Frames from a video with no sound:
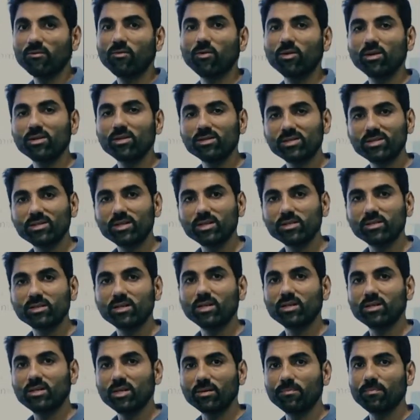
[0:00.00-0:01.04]
For instance,
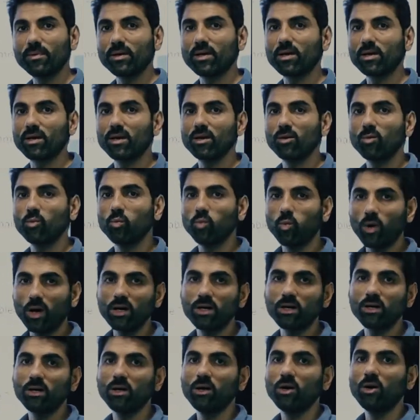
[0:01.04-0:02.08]
in a typical
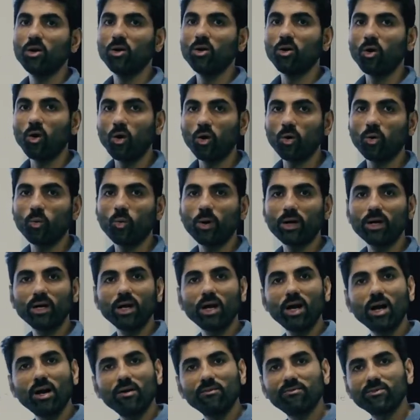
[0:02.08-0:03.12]
1 or
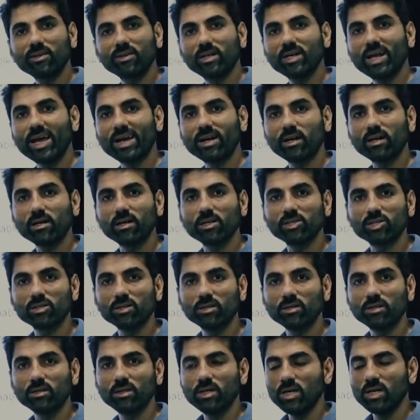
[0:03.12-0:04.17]
1.5 ton air
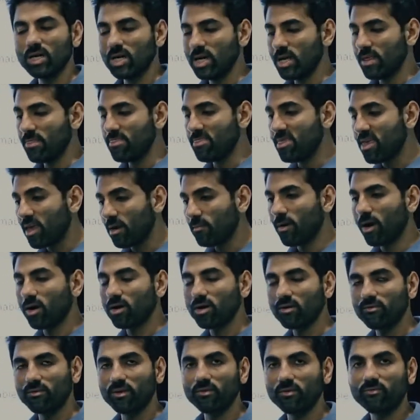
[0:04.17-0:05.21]
conditioner, the
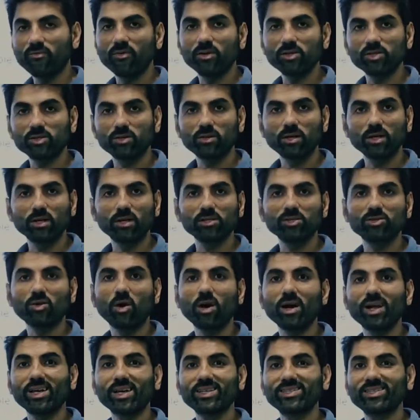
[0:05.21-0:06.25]
amount of refrigerant does
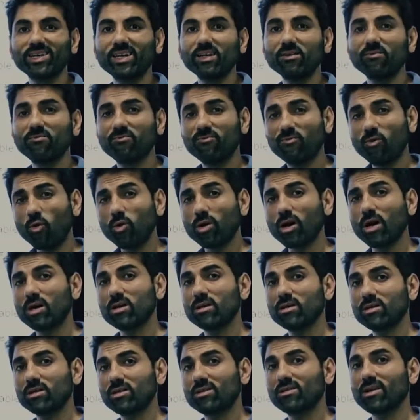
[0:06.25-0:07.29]
not exceed
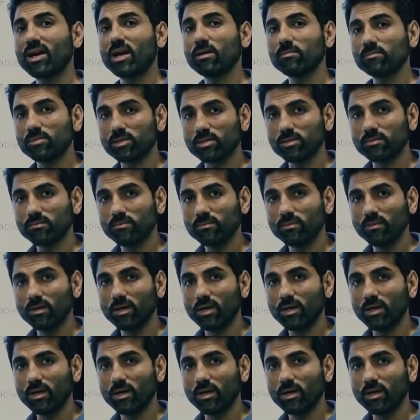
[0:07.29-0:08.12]
400 grams.